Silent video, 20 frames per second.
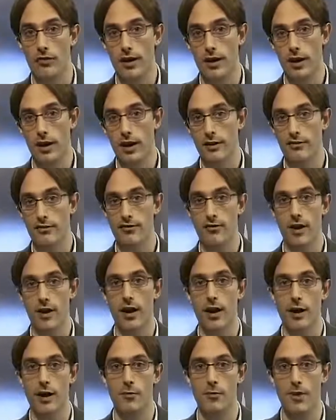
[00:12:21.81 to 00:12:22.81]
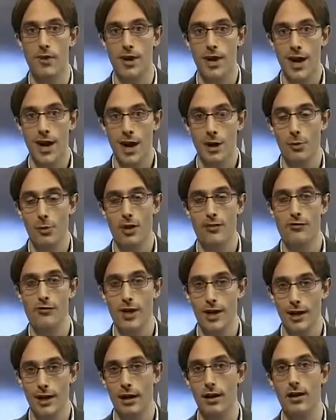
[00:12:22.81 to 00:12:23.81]
And if um, we
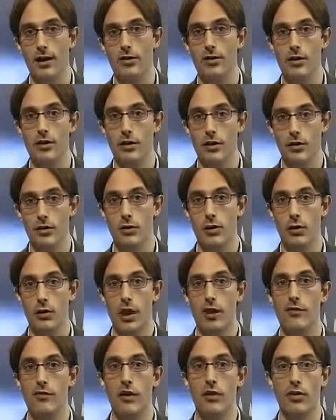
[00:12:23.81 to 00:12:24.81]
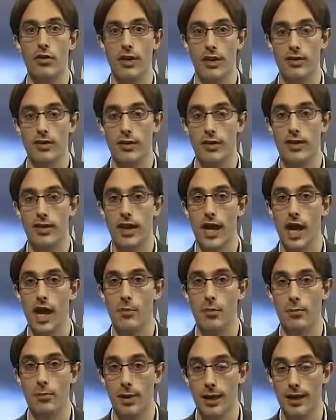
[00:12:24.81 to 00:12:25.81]
realize that Google have got the, the, the,
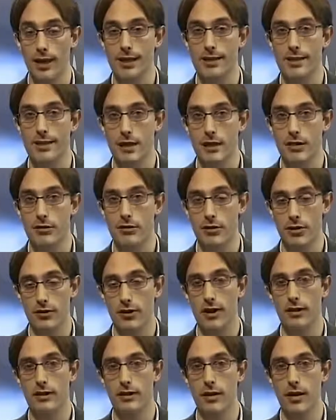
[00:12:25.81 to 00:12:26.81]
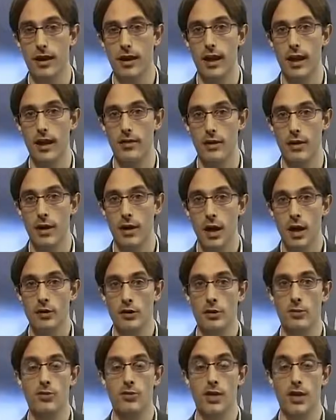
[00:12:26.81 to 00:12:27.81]
capability through the data that they gather
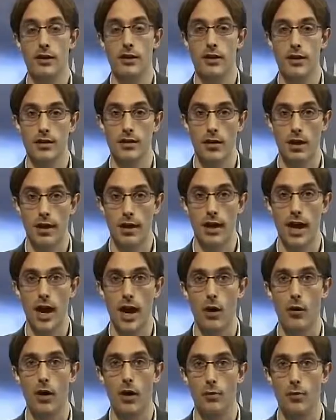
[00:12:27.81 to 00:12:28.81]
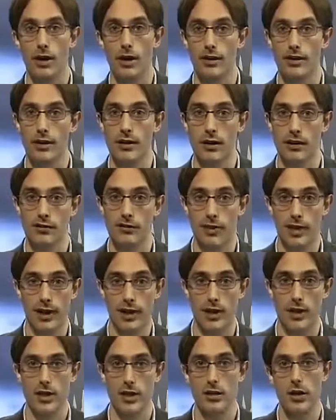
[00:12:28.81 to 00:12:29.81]
to predict things like our political
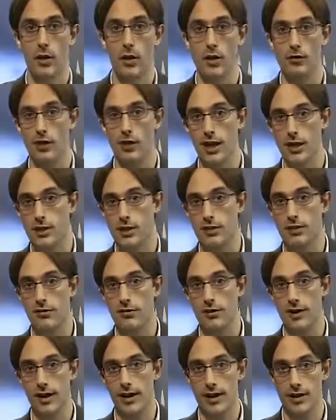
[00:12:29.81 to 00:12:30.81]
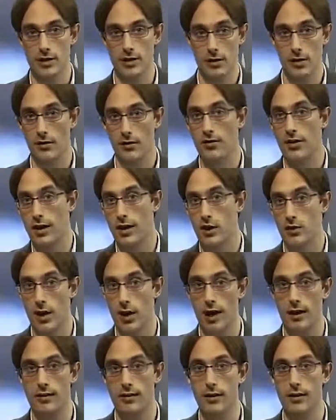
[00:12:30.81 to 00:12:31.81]
affiliations, our religious affiliations, our
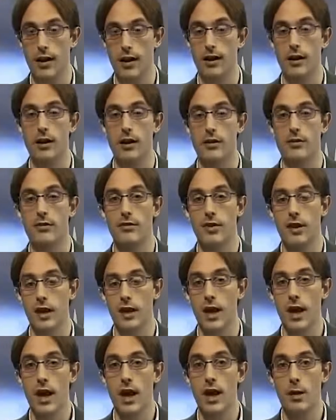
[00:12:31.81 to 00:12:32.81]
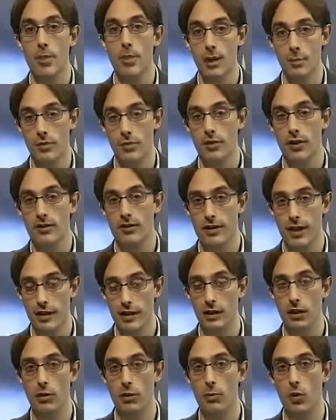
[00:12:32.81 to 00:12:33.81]
sexuality, that kind of thing, people start to get
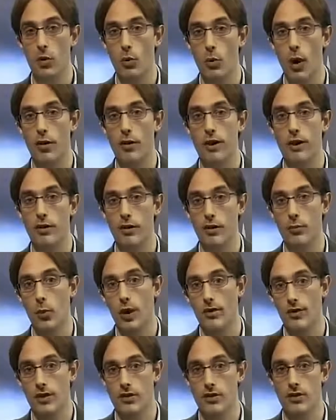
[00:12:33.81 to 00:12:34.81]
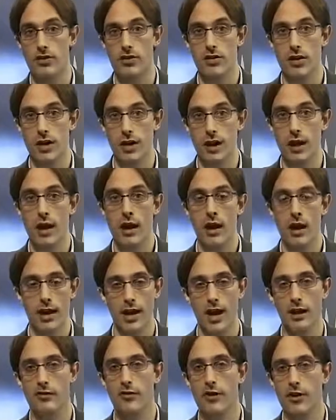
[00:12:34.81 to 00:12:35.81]
a lot more worried than when they just see
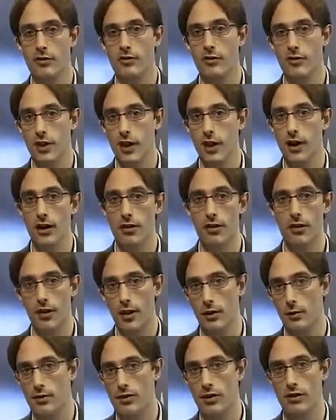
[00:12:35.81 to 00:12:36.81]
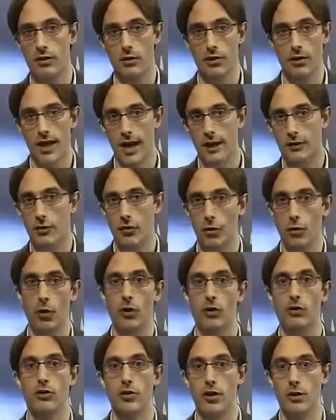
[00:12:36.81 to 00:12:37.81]
an advert for the car that they were just looking at or the
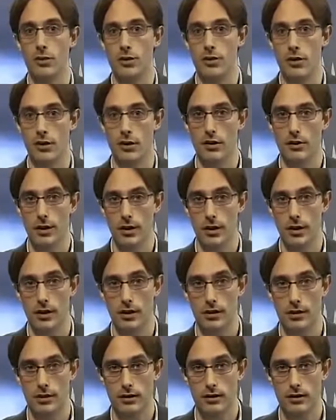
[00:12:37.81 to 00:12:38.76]
watch they were just looking at.